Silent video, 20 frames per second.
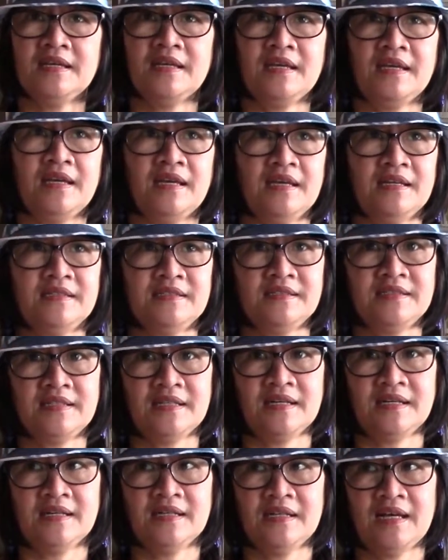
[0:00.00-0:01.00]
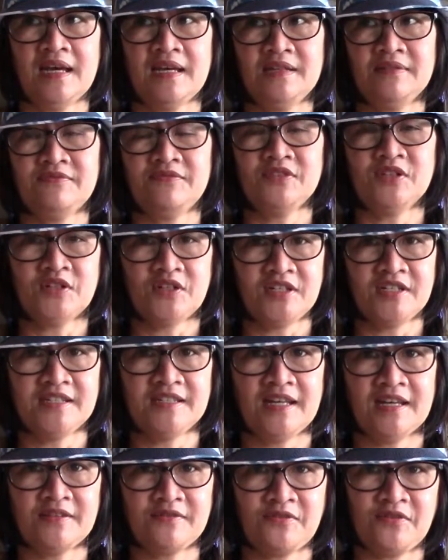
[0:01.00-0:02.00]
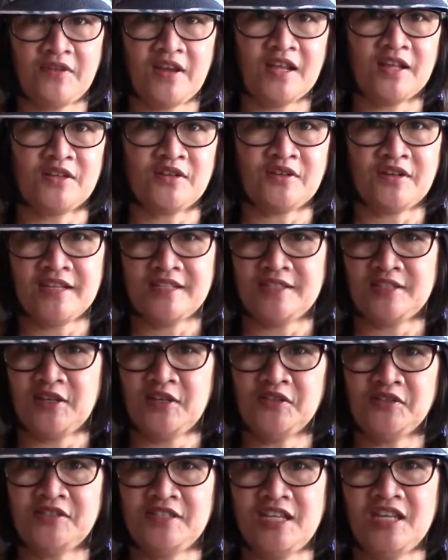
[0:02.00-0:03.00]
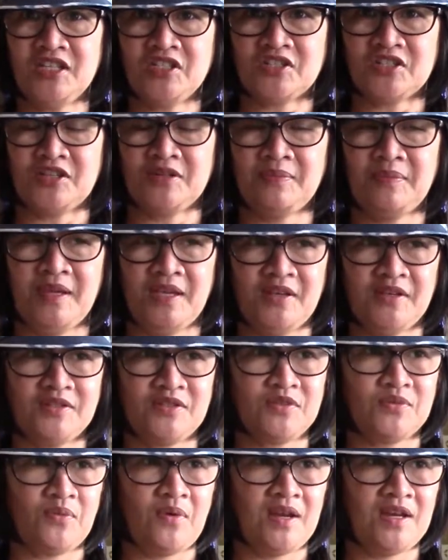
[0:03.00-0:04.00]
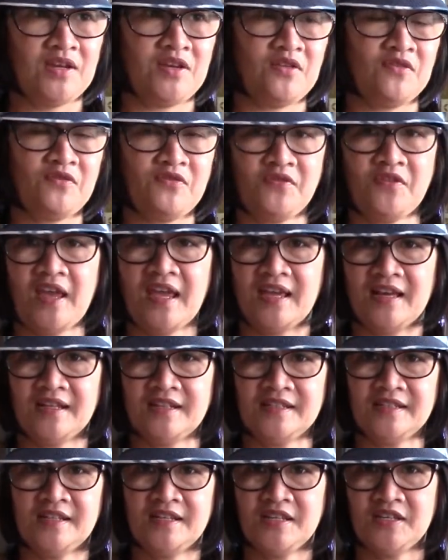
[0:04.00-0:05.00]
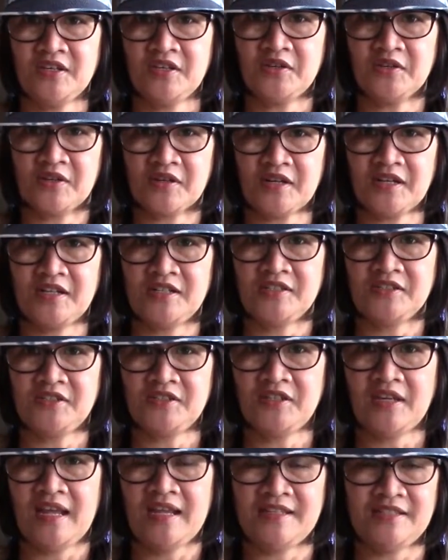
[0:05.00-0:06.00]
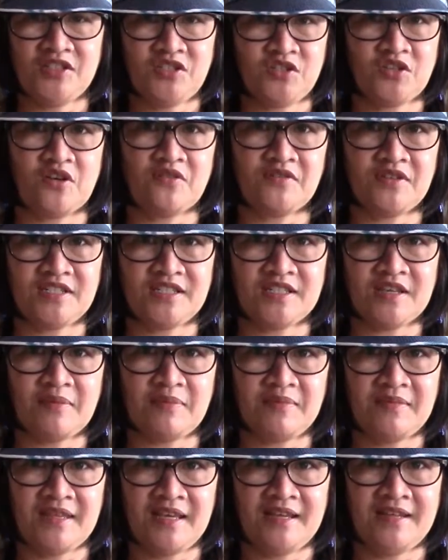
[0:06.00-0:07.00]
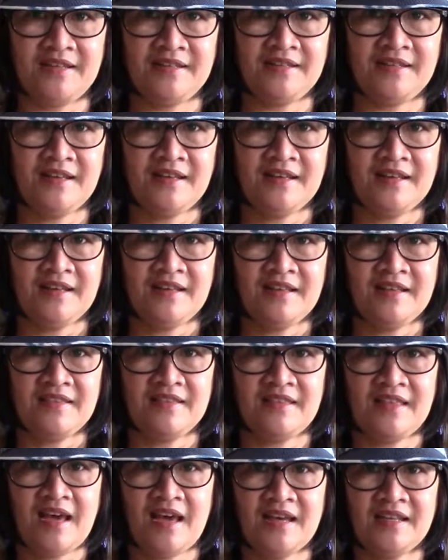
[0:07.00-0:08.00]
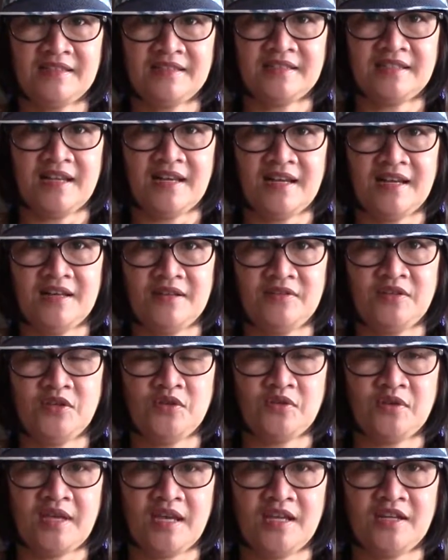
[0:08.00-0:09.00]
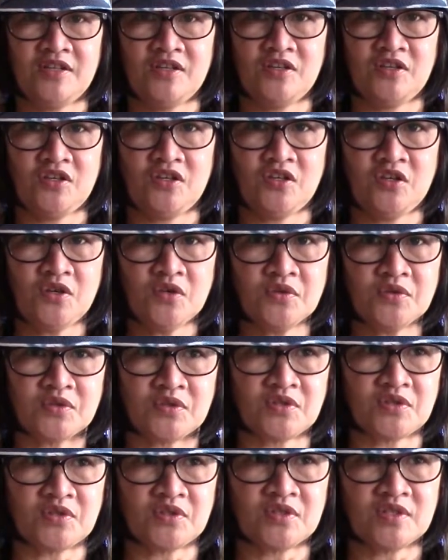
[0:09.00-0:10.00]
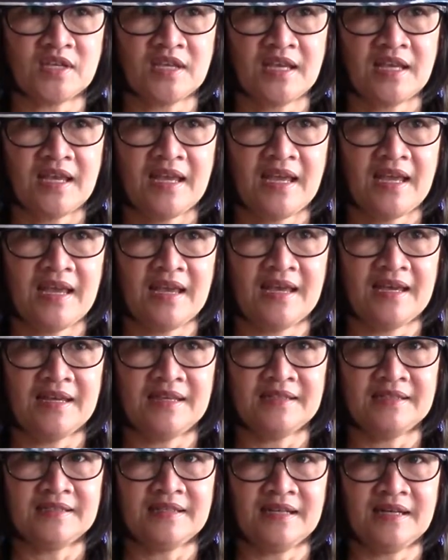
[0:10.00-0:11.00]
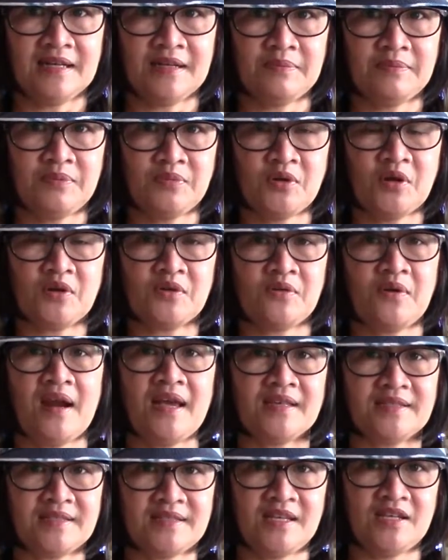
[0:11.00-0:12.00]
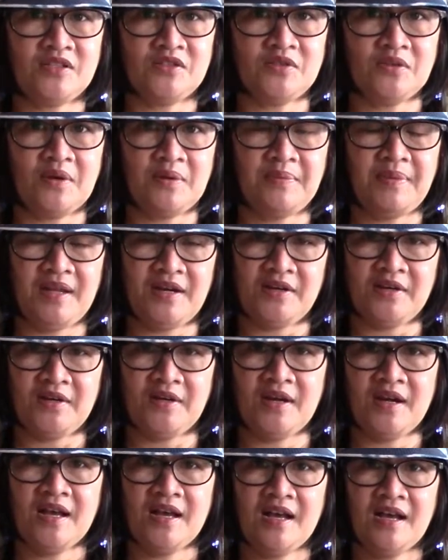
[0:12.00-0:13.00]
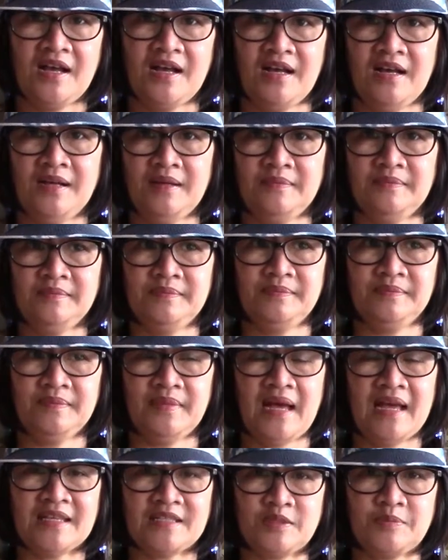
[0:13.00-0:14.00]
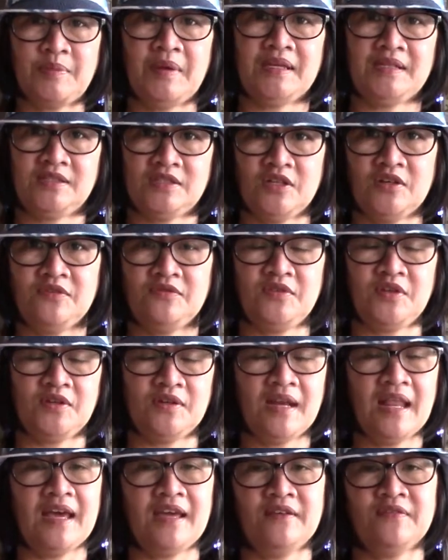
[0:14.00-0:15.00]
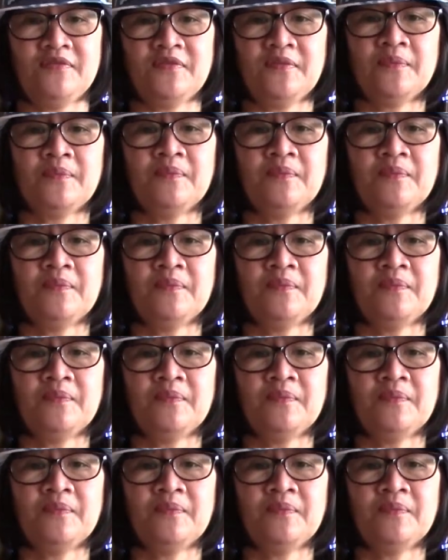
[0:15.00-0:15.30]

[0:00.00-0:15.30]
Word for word: And uh, I've learned that failure is a good teacher because when you fail, you learn and discover something that you can use and uh, progress into a better um, aspect of your life.